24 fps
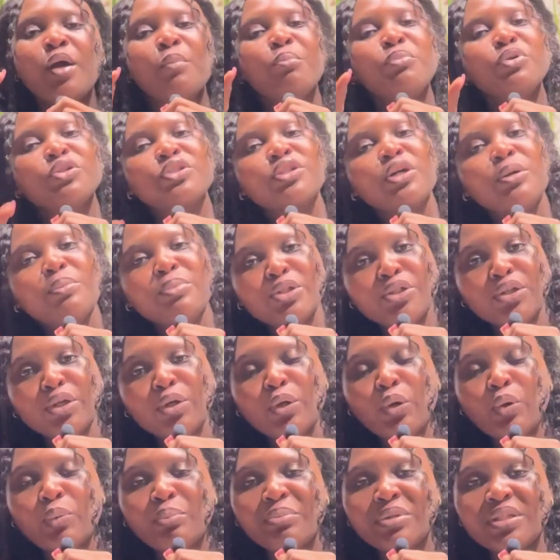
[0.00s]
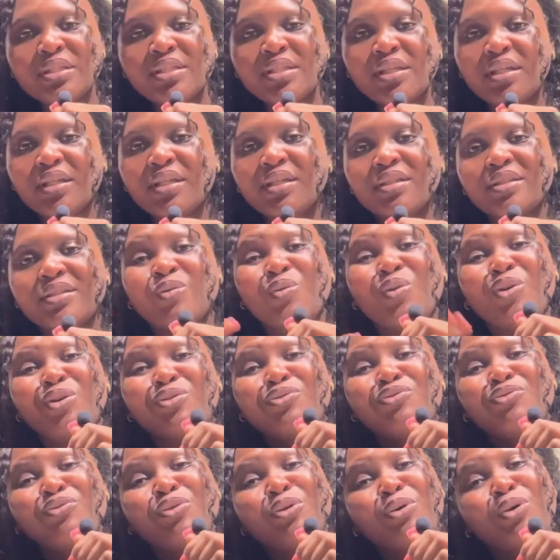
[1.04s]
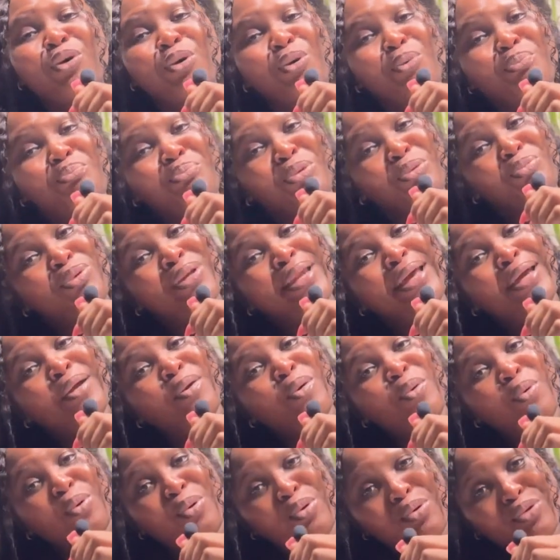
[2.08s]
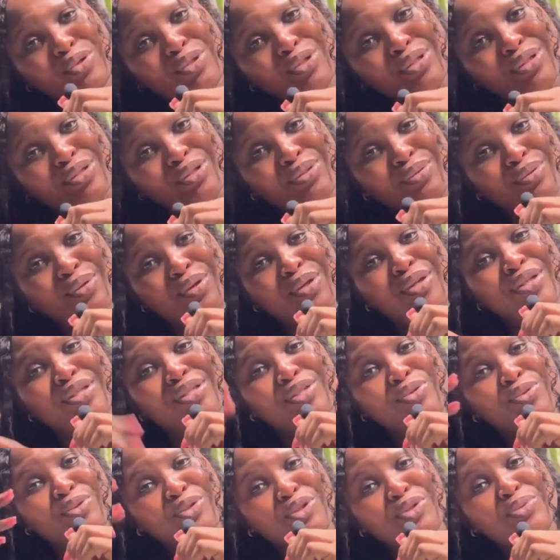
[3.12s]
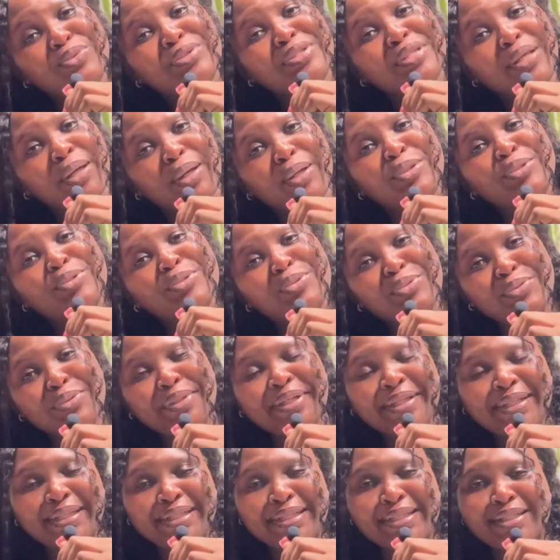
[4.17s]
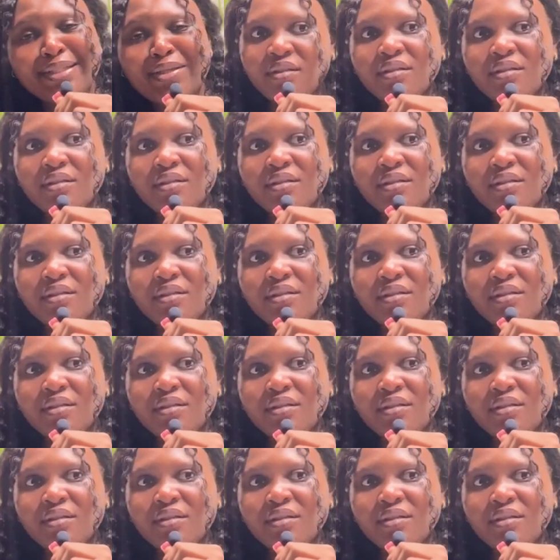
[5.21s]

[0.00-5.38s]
Post-completion OPT is the one for people like us, social science students,